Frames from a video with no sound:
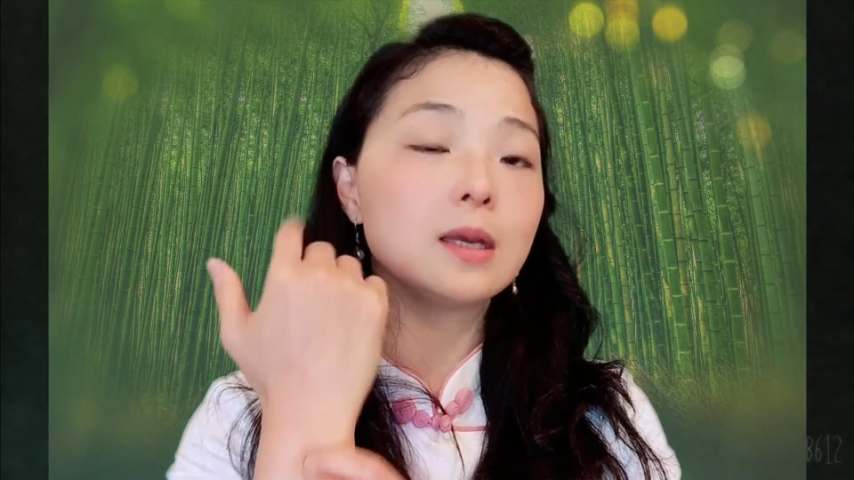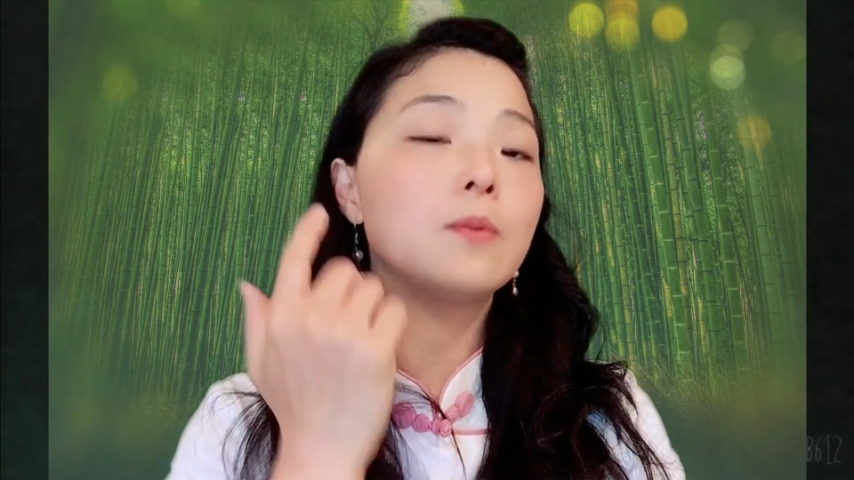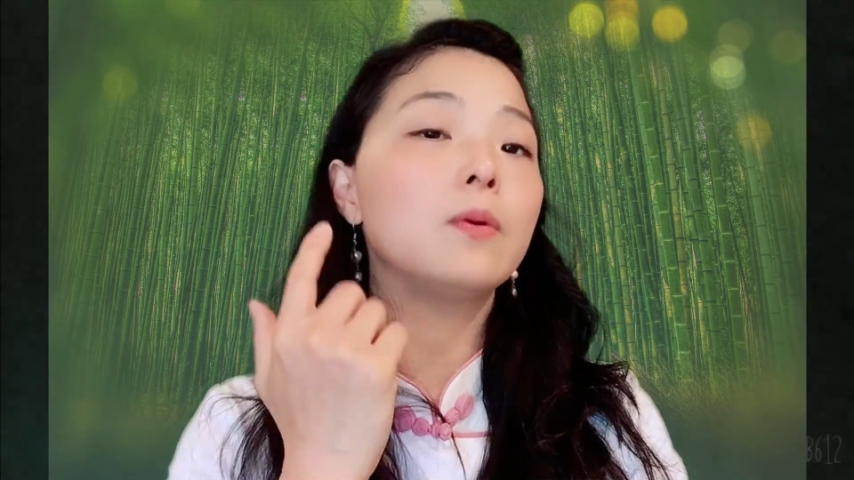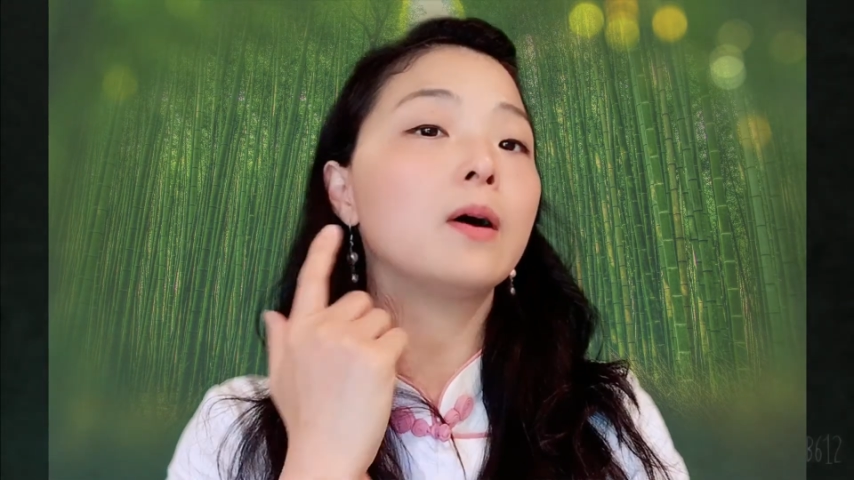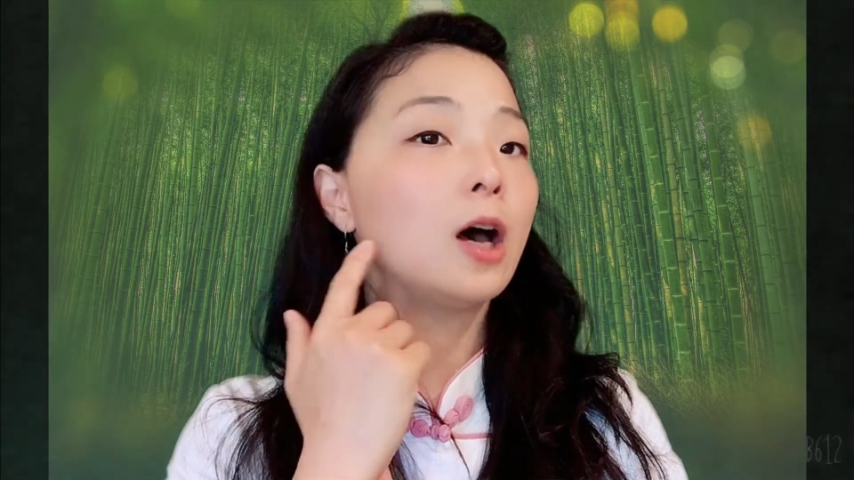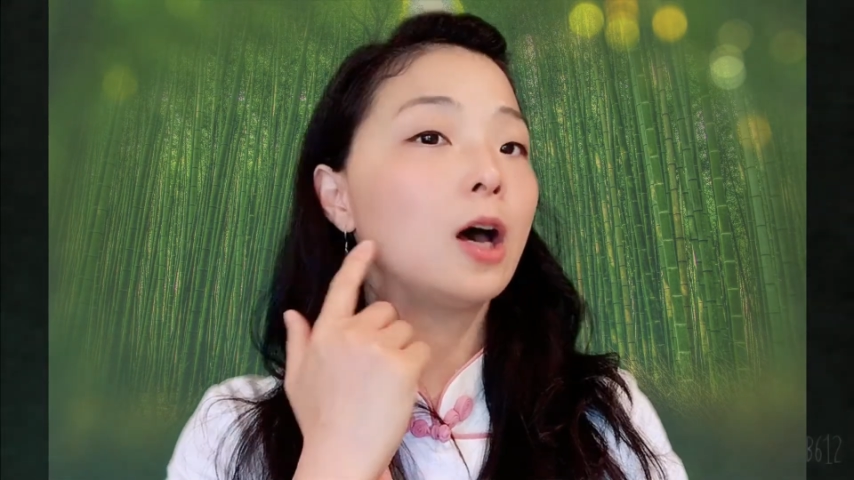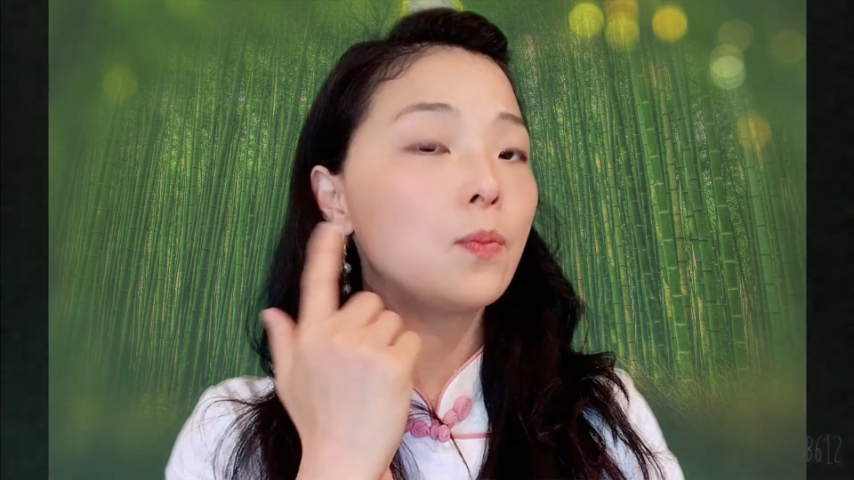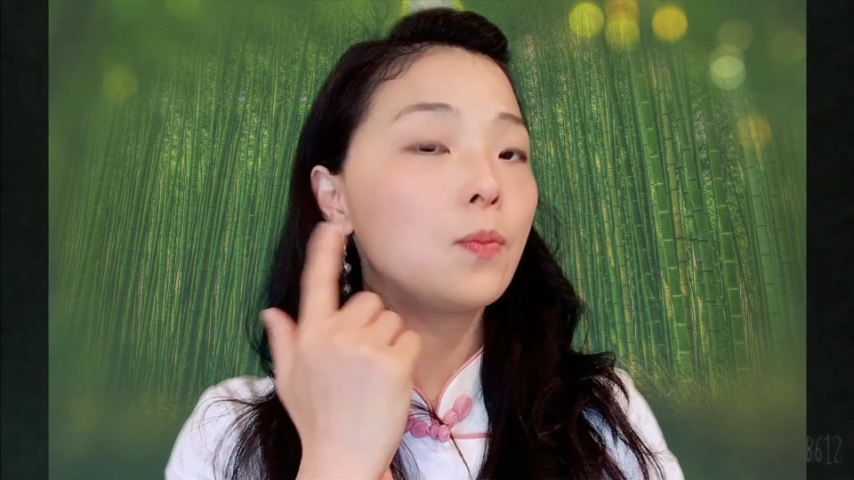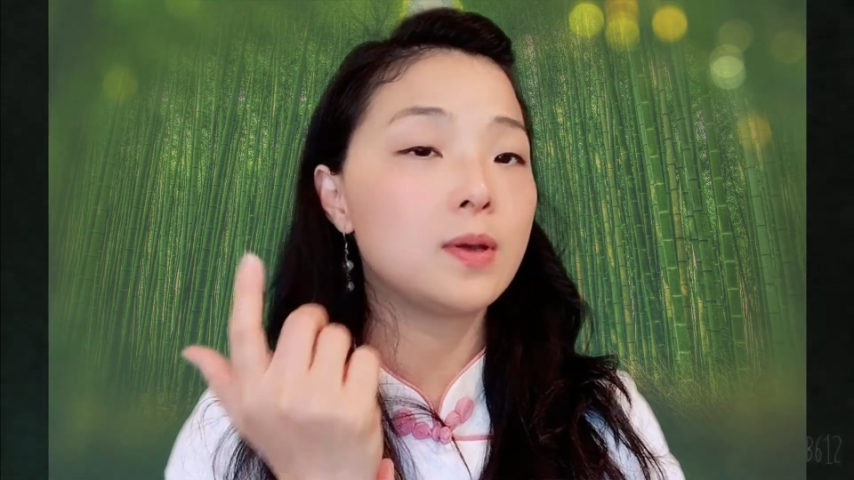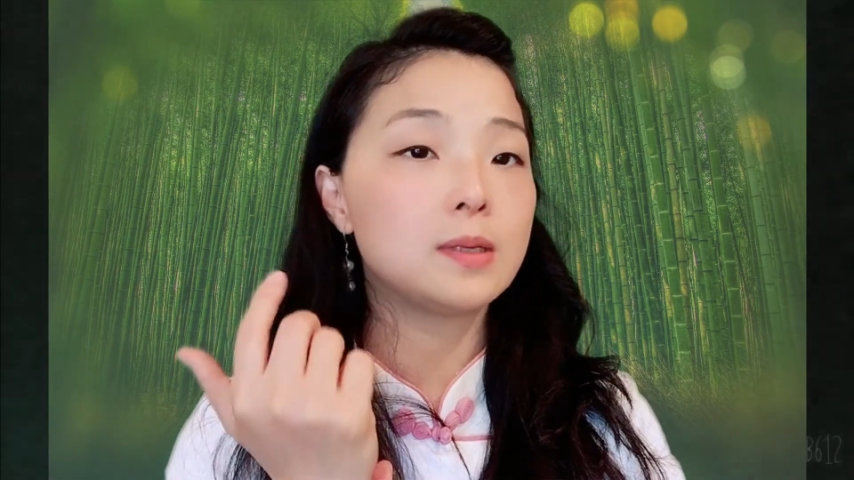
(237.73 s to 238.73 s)
it will
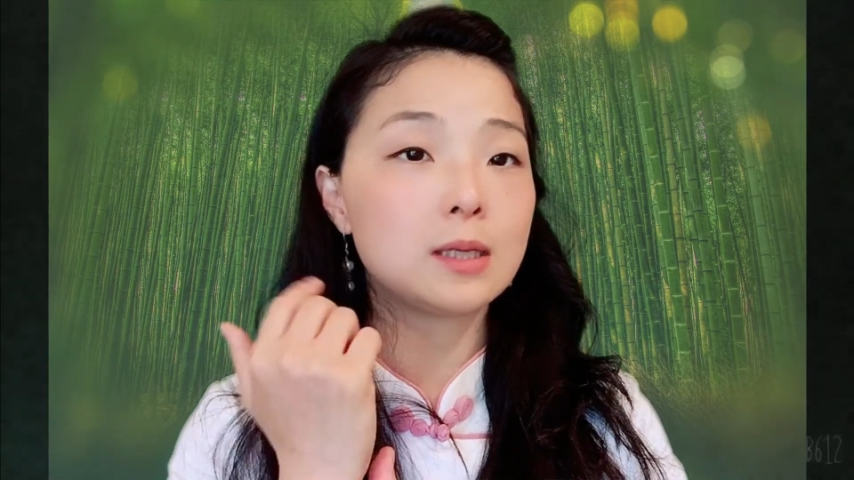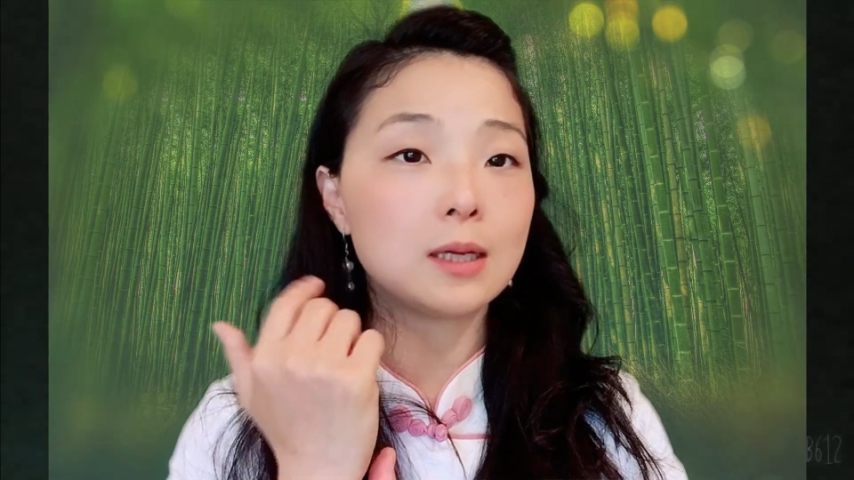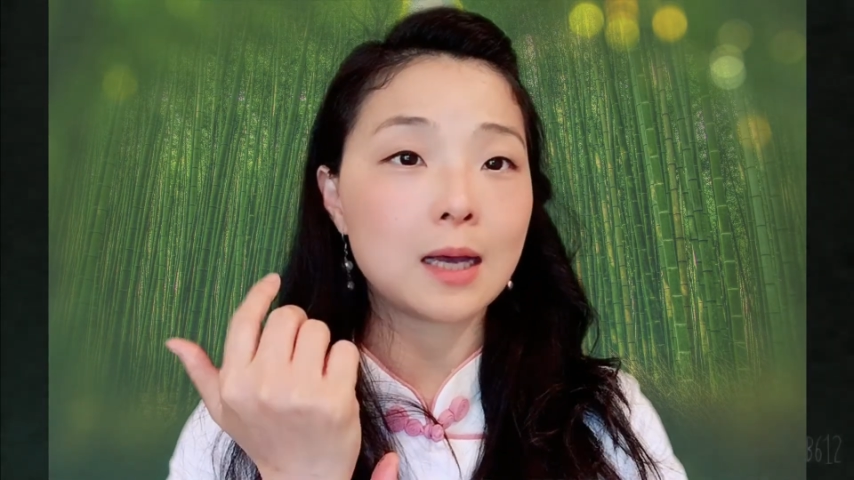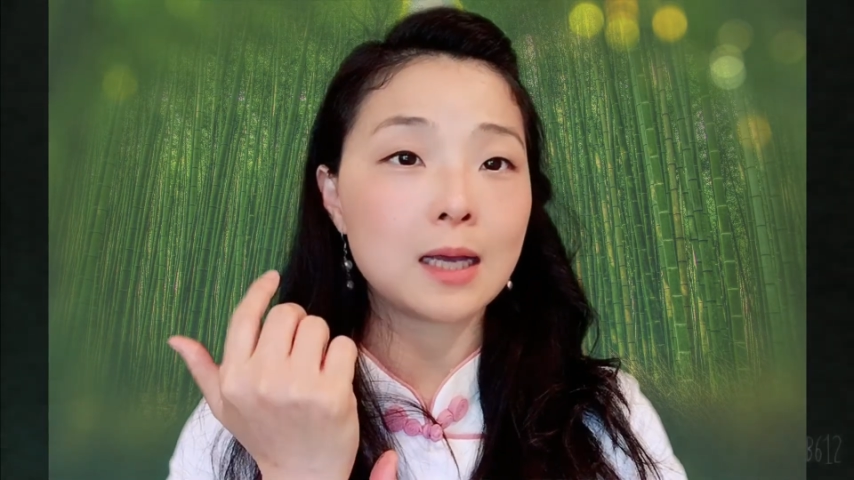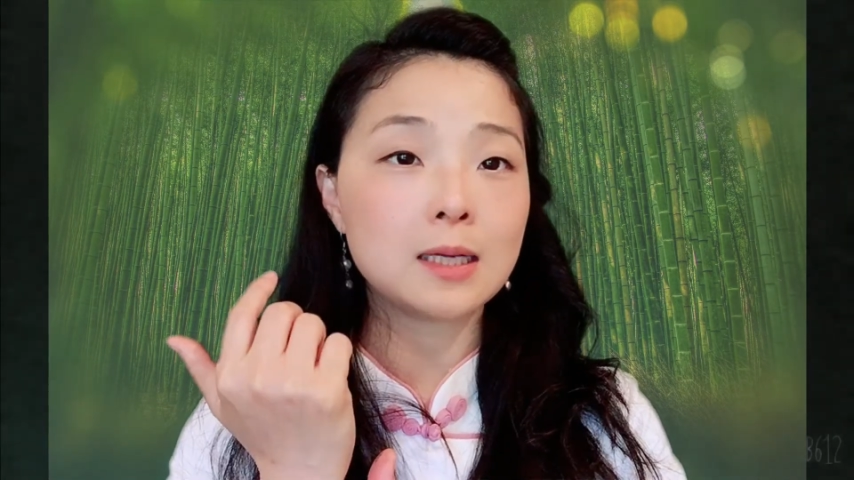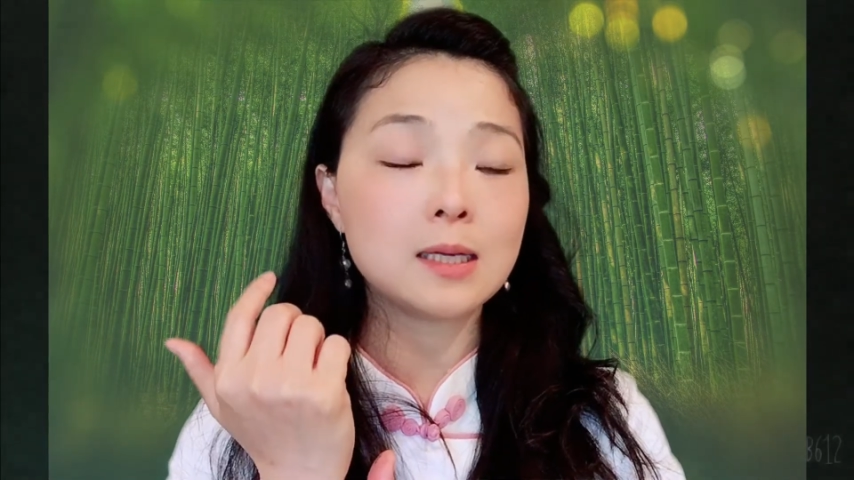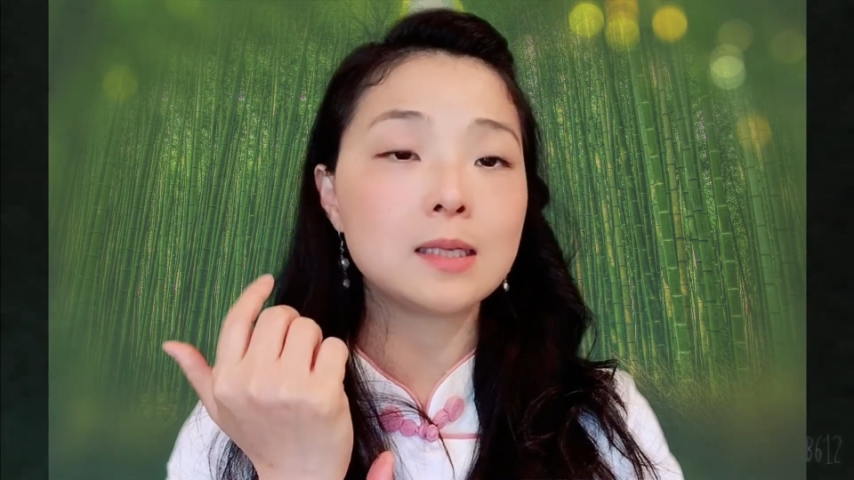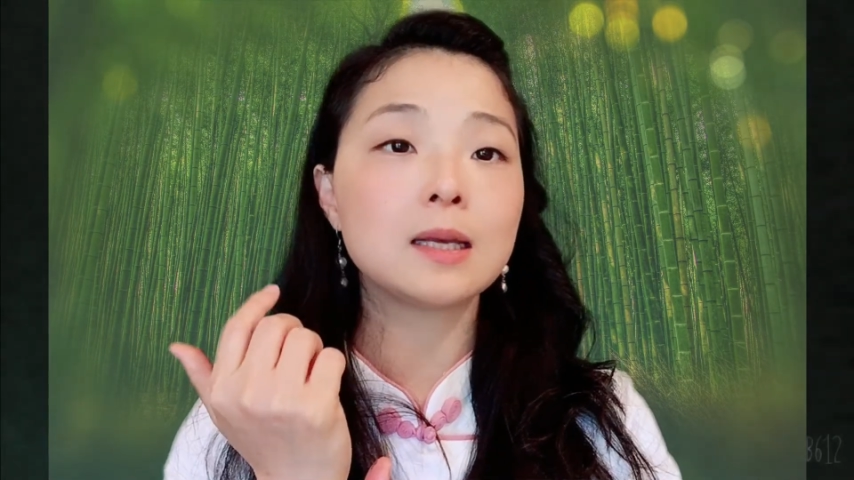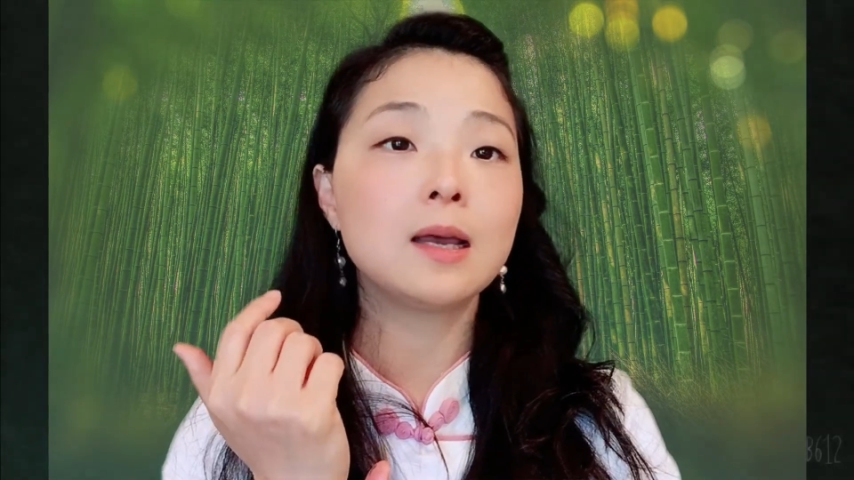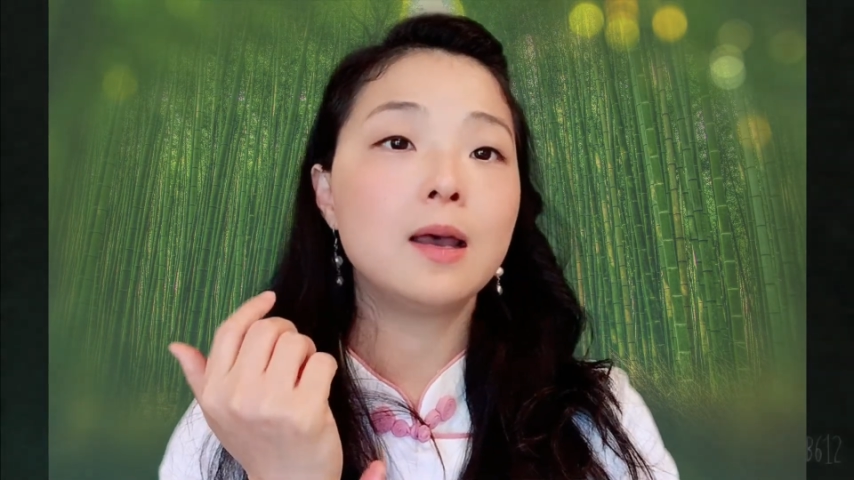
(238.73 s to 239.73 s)
help with the
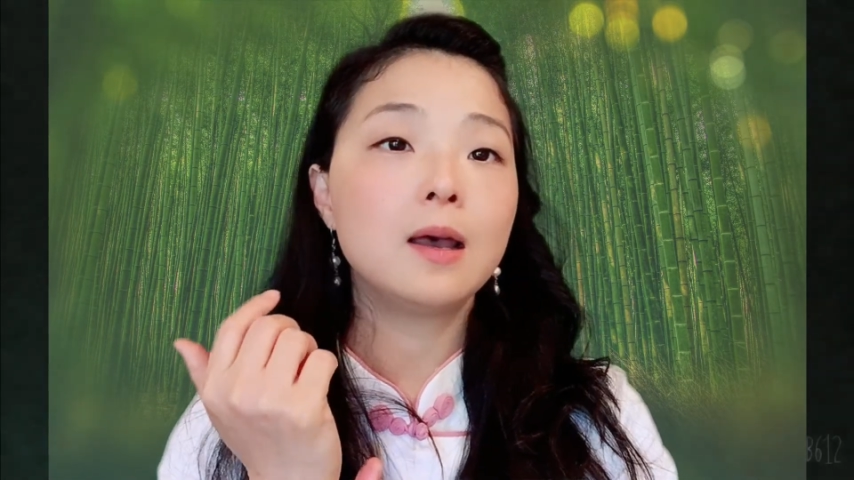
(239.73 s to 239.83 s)
tinnitus